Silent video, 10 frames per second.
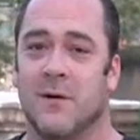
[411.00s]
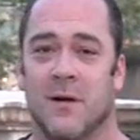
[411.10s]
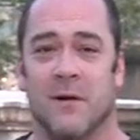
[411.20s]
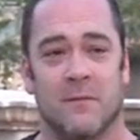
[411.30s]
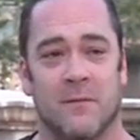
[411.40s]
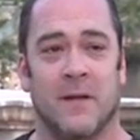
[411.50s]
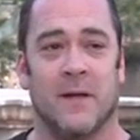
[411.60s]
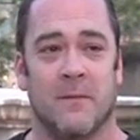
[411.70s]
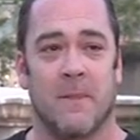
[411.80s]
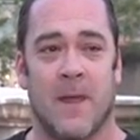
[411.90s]

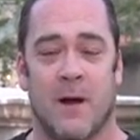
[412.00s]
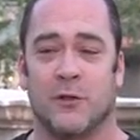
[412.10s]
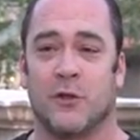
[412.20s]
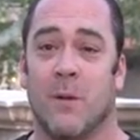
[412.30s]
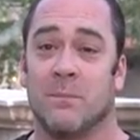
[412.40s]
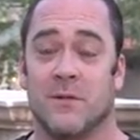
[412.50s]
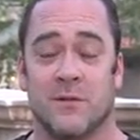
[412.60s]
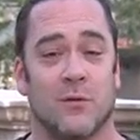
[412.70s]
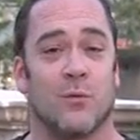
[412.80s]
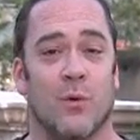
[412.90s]
the Al
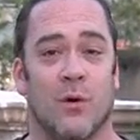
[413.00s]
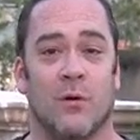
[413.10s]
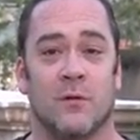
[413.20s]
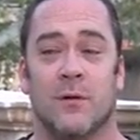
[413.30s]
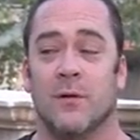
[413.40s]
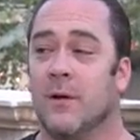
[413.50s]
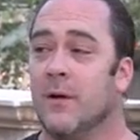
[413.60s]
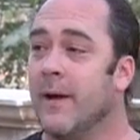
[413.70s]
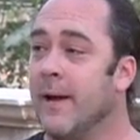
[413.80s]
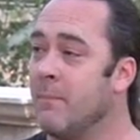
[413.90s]
Sharptons of the world,
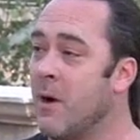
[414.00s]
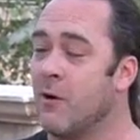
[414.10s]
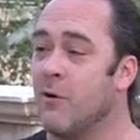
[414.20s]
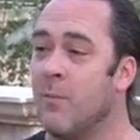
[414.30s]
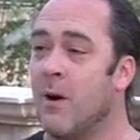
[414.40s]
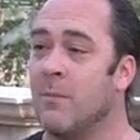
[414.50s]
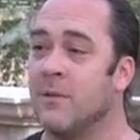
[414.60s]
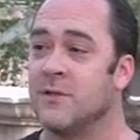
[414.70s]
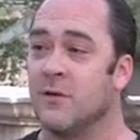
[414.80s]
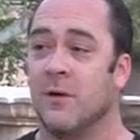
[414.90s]
and Barack
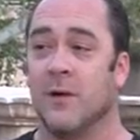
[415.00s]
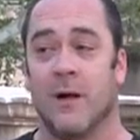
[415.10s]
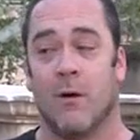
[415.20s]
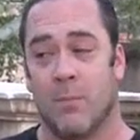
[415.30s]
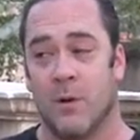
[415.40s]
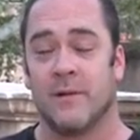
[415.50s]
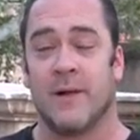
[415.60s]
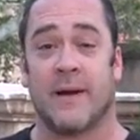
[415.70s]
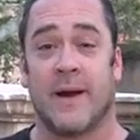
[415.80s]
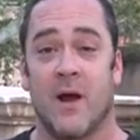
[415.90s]
Obama, certainly I'll put
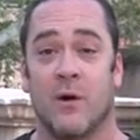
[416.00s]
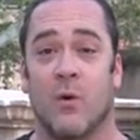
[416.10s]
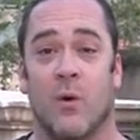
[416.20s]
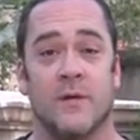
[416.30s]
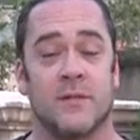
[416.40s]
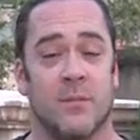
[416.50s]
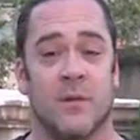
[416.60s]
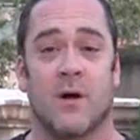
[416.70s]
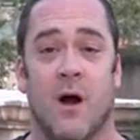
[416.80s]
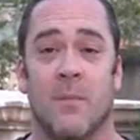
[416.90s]
in that category. Some
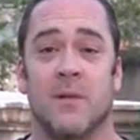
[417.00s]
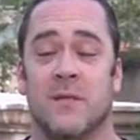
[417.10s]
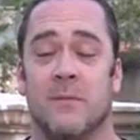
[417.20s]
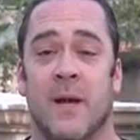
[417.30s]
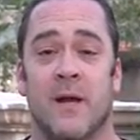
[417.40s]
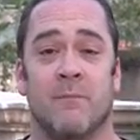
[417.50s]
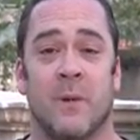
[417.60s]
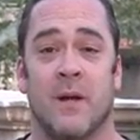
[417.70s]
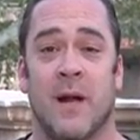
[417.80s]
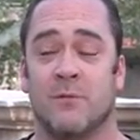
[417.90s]
of the comments he made
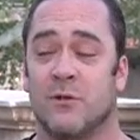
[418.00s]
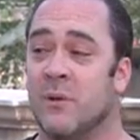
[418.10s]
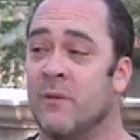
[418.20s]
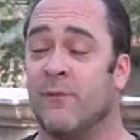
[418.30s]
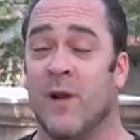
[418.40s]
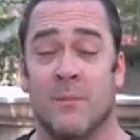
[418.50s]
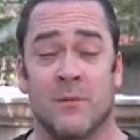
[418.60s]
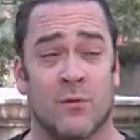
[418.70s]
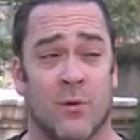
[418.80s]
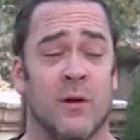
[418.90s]
have been absolutely
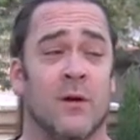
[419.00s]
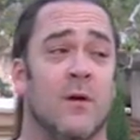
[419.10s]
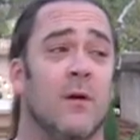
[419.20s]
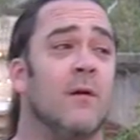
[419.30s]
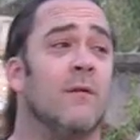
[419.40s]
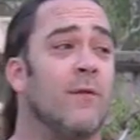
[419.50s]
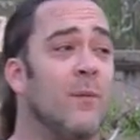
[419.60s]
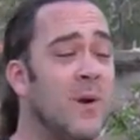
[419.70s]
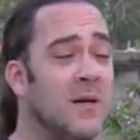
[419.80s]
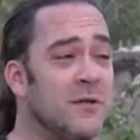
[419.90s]
inflammatory.
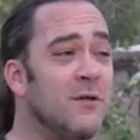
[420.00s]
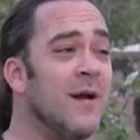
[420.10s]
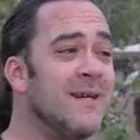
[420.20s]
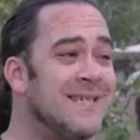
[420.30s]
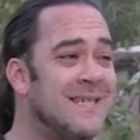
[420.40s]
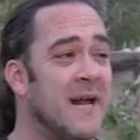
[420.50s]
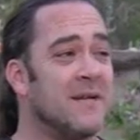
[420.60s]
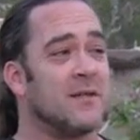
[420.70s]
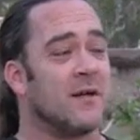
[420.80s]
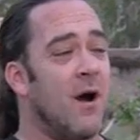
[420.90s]
For a president of the United
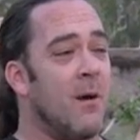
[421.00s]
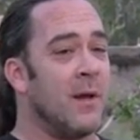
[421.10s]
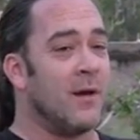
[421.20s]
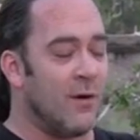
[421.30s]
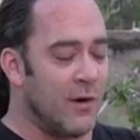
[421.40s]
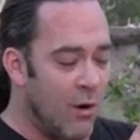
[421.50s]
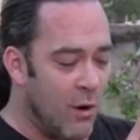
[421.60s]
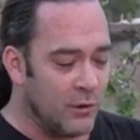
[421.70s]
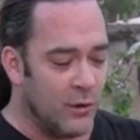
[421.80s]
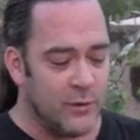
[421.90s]
States to comment on an
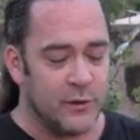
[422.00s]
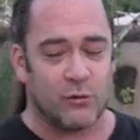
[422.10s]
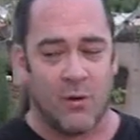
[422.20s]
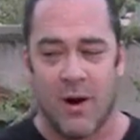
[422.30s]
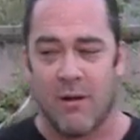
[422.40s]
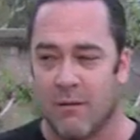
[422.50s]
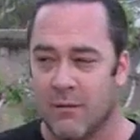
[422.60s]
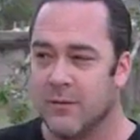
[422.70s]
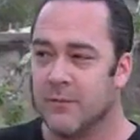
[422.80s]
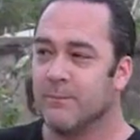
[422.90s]
ongoing
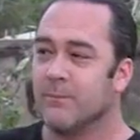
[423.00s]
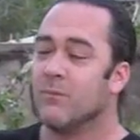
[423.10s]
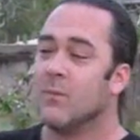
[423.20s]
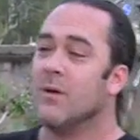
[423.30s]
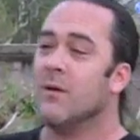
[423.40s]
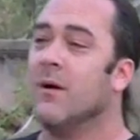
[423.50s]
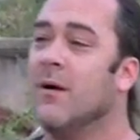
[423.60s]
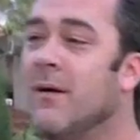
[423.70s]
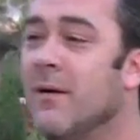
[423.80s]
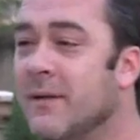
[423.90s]
trial
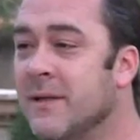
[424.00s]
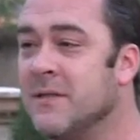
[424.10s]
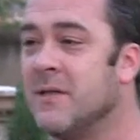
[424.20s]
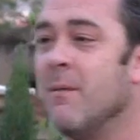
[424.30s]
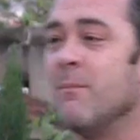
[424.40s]
is